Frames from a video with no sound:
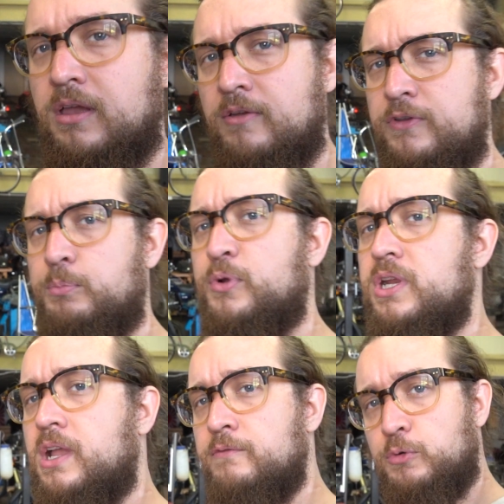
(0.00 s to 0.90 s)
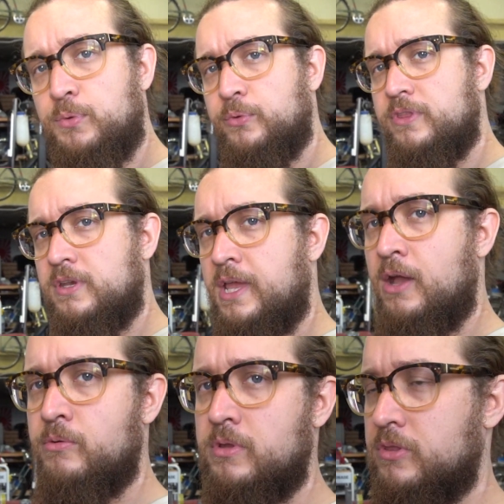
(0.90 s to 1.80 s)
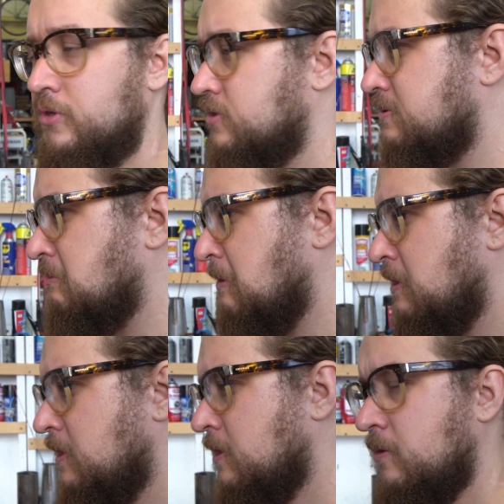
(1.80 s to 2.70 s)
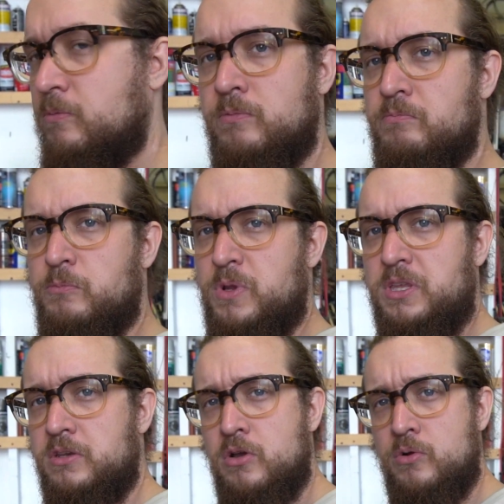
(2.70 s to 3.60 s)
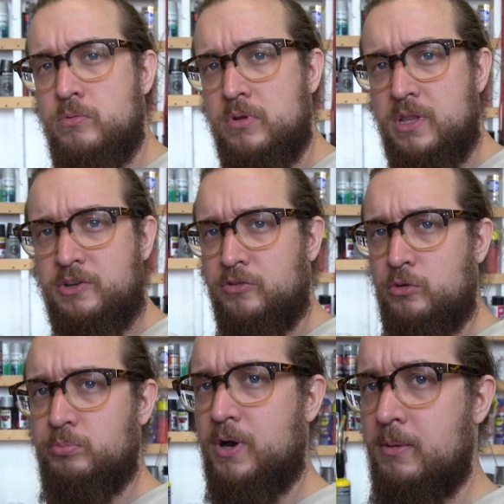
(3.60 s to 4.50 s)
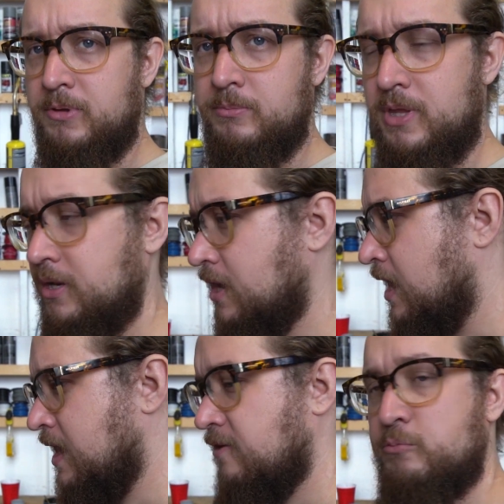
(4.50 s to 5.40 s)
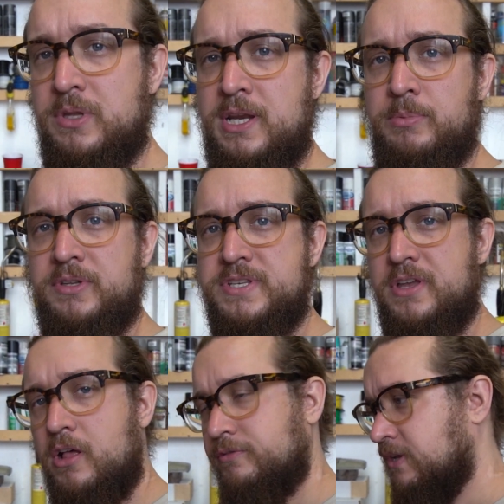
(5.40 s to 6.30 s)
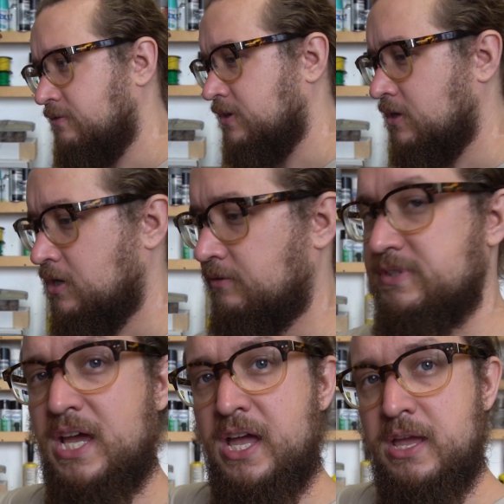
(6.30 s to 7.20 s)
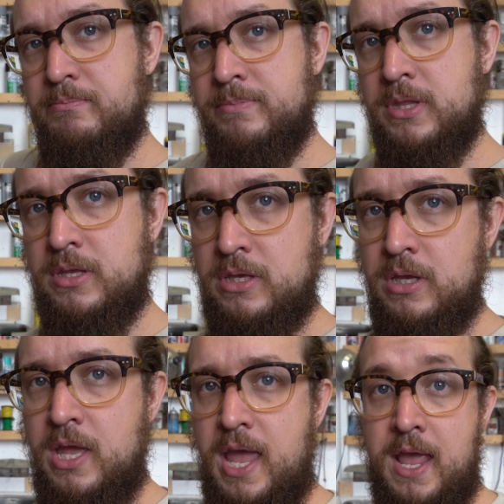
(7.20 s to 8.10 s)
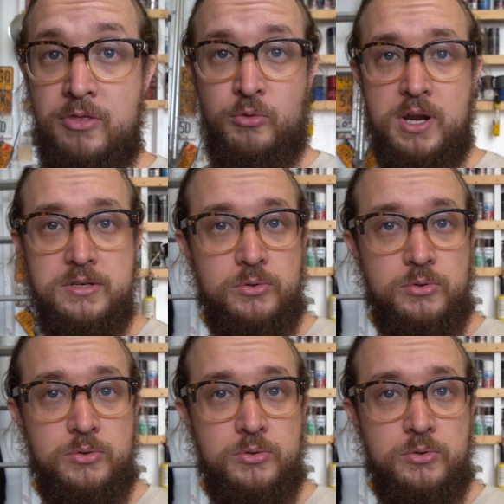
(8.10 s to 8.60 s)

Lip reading: I feel pretty comfortable with it now. There's really no electrical problem that I haven't been able to solve given enough time and the right